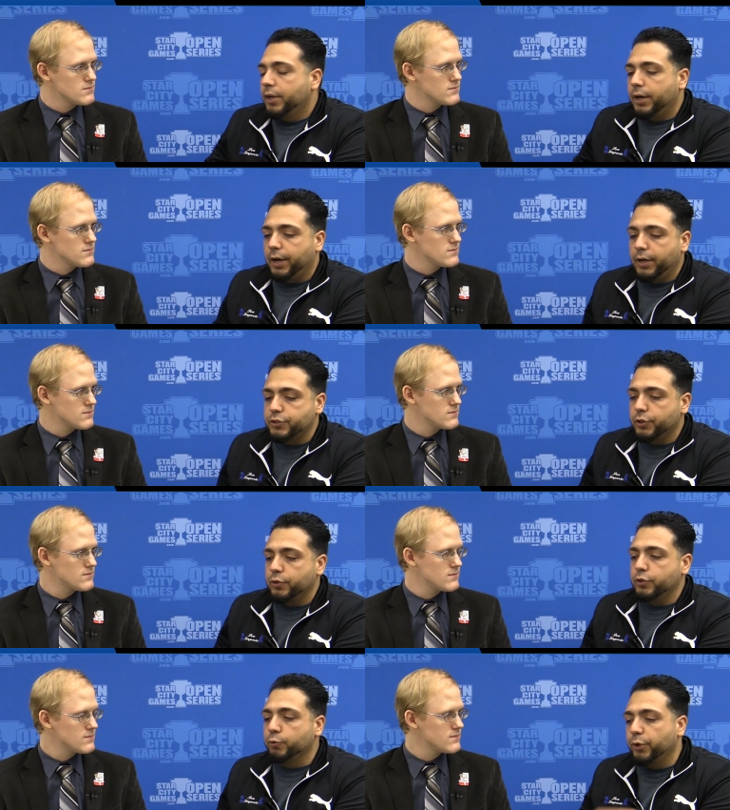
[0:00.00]
Speaker 1: Uh,
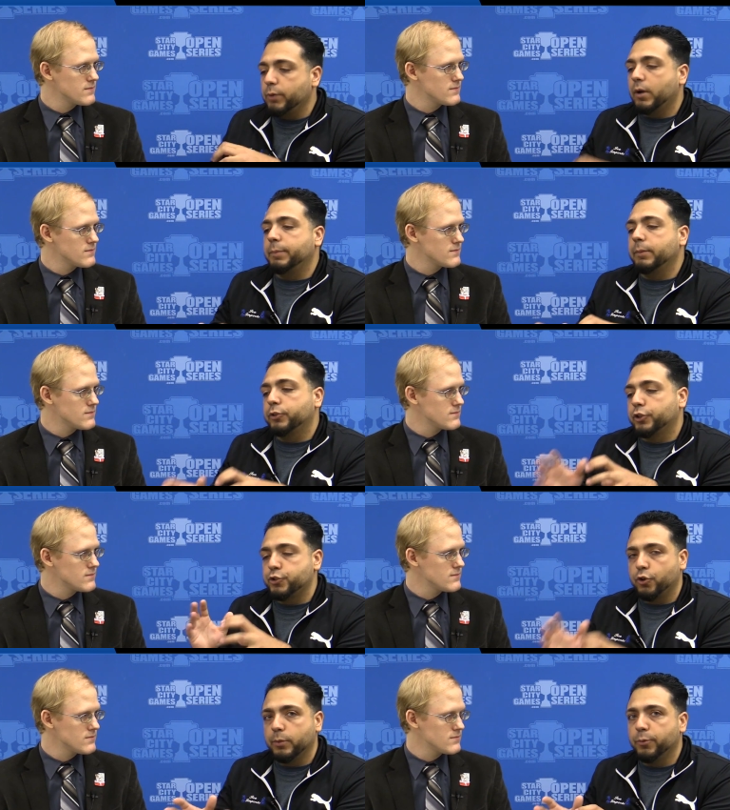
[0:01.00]
so you really want to be able to
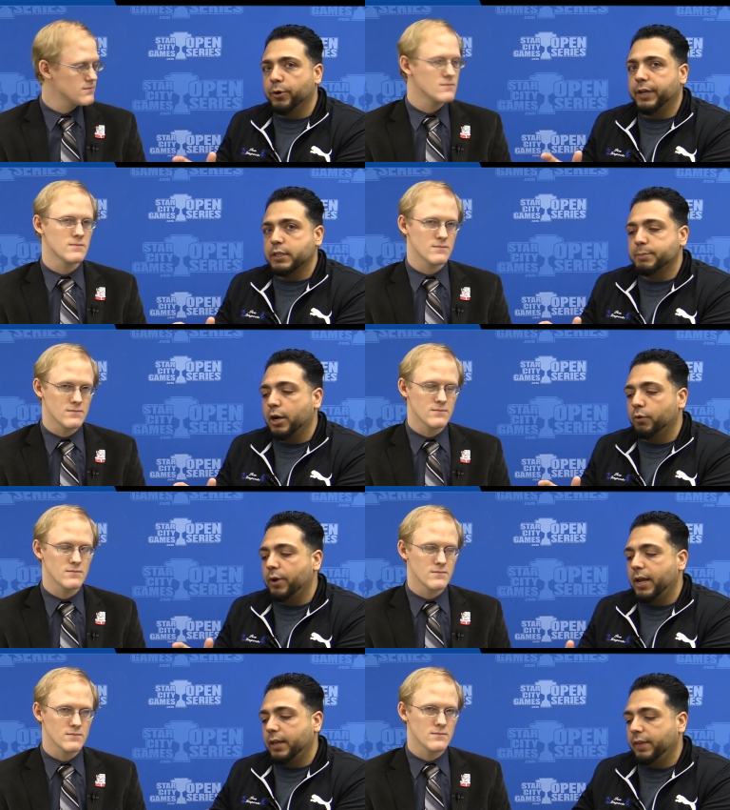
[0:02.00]
control the board against mono
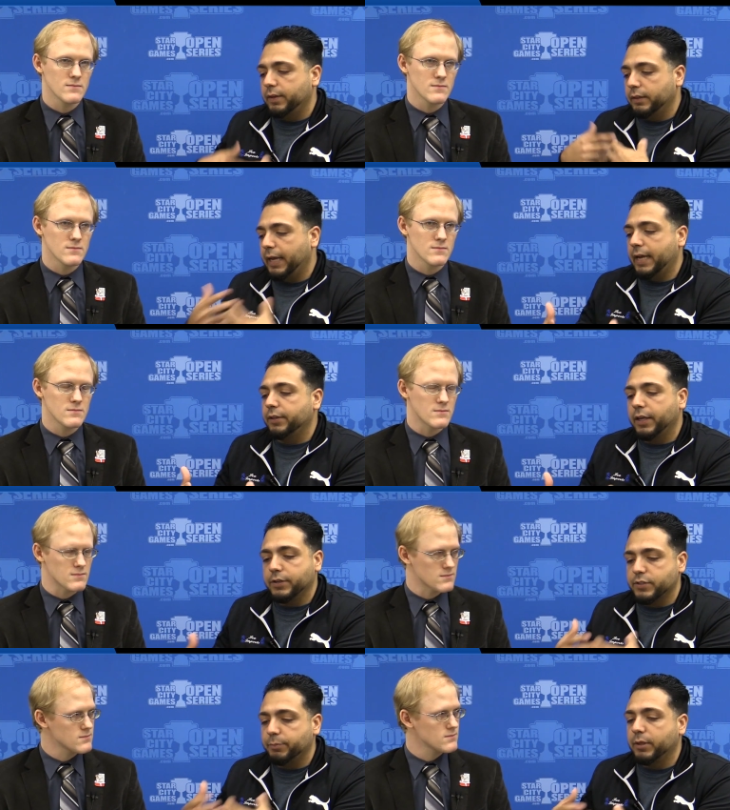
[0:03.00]
red and then land
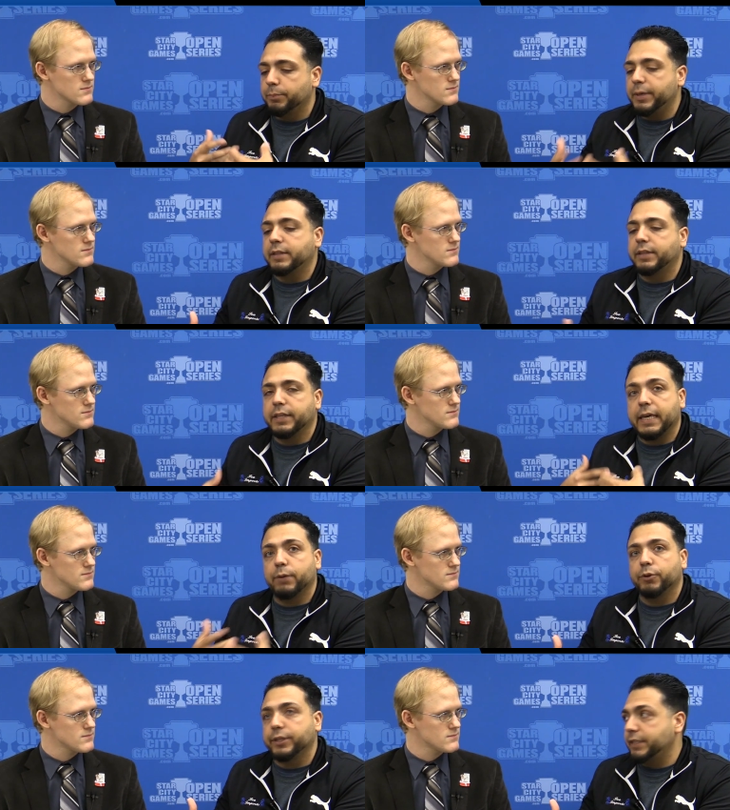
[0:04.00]
like something big that they
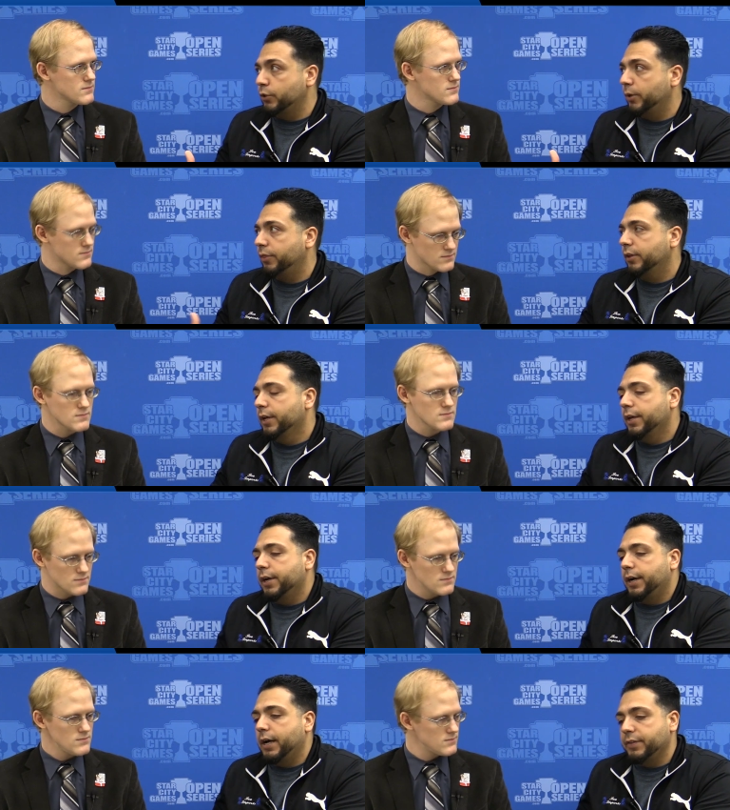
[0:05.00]
can't really deal with
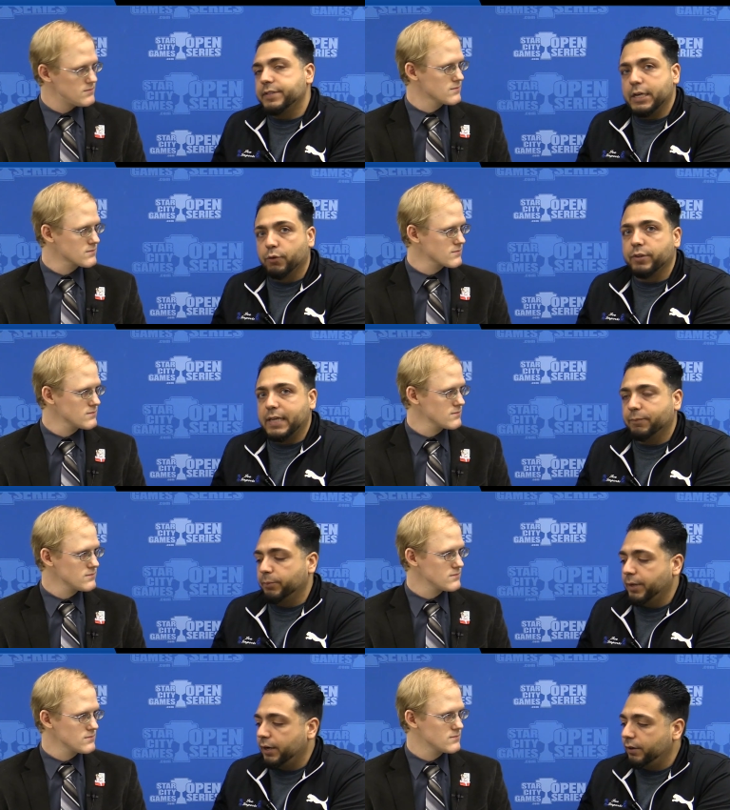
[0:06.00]
uh, and then take over the game
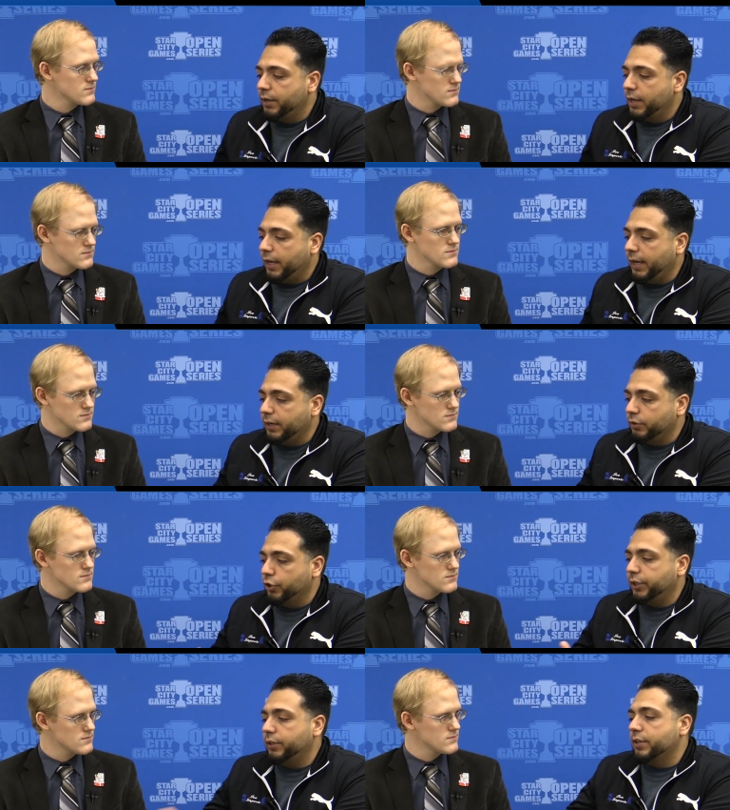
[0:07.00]
from there. And
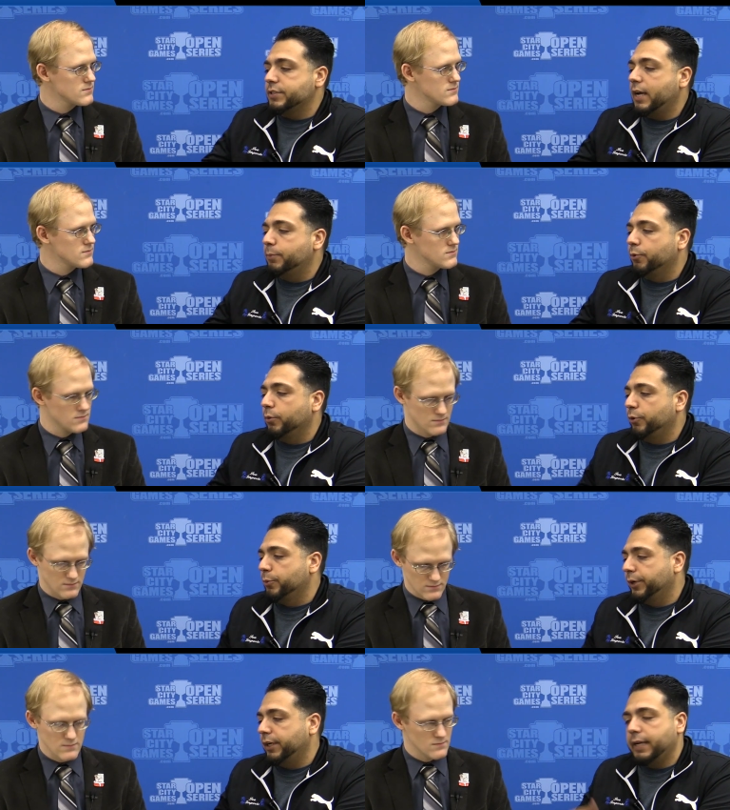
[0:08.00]
looking to the sideboard, when
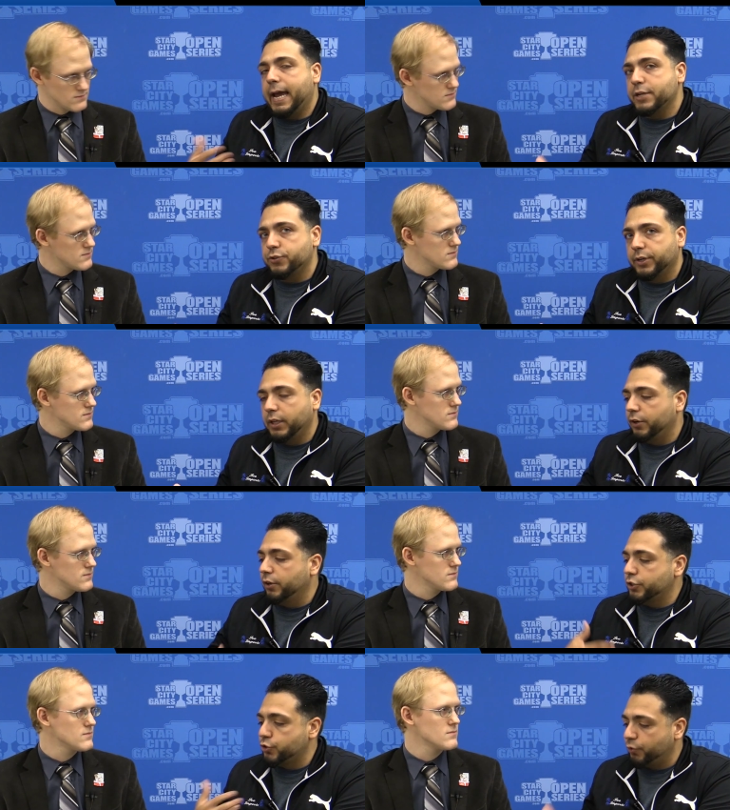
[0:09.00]
you're bringing in Arashin
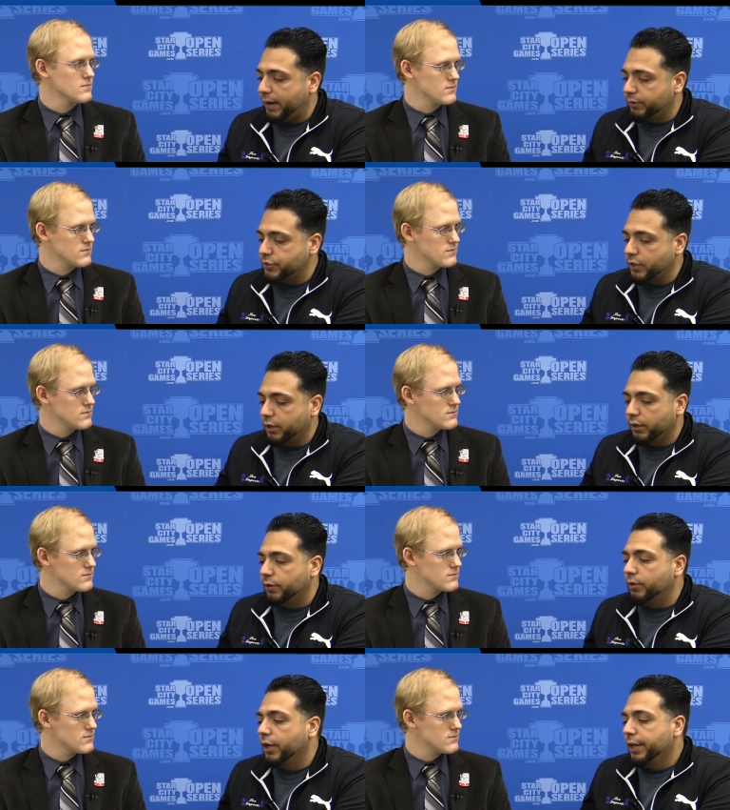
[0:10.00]
Clerics, Drown in
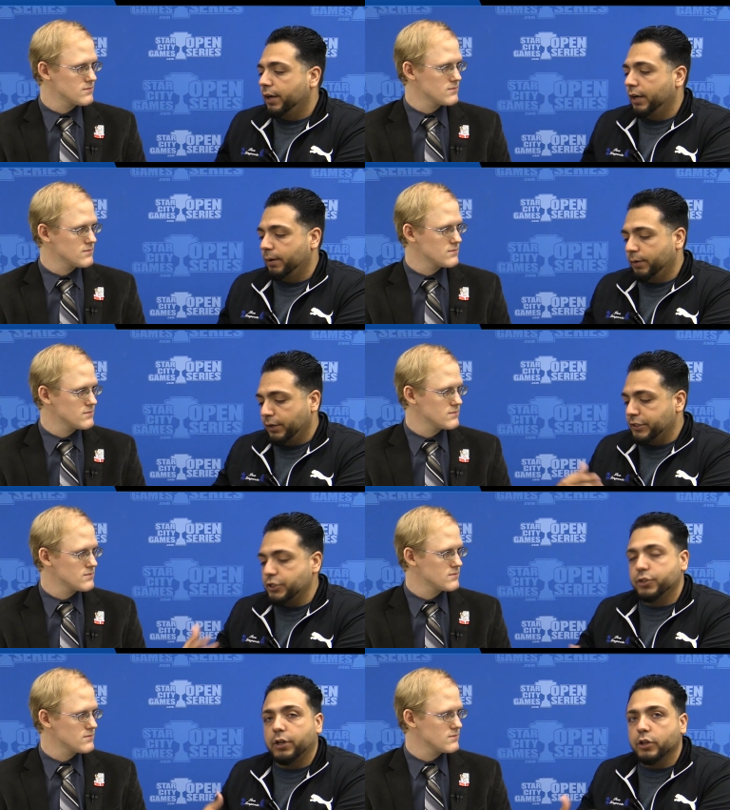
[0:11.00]
Sorrow, uh,
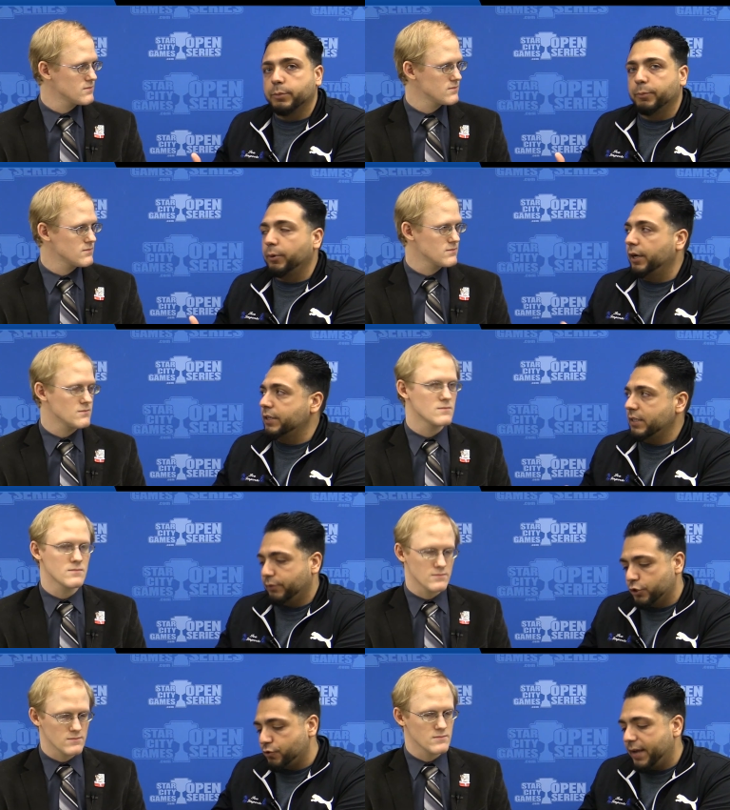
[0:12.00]
additional Ultimate Price,
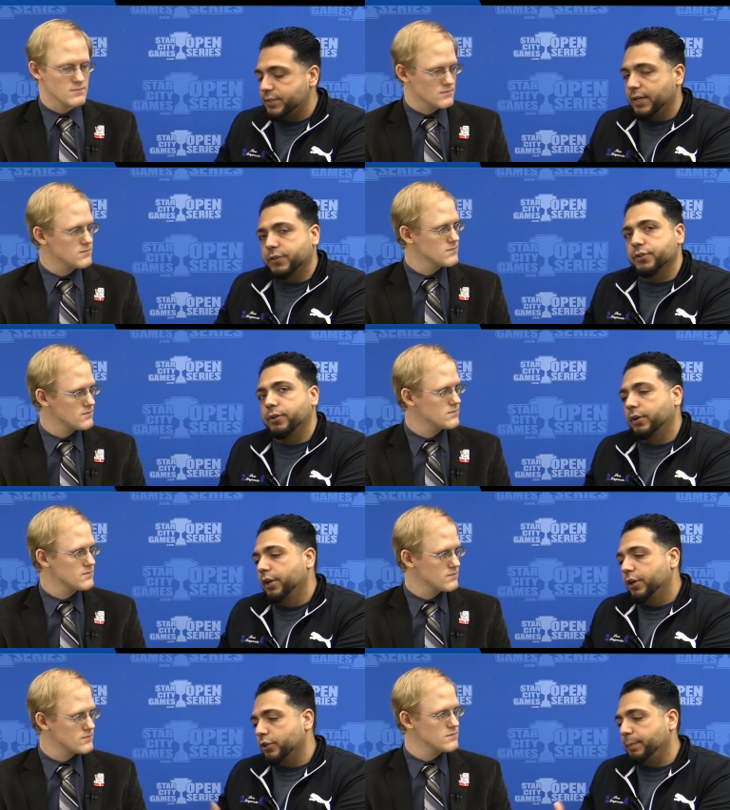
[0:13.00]
even a Stratus Dancer, your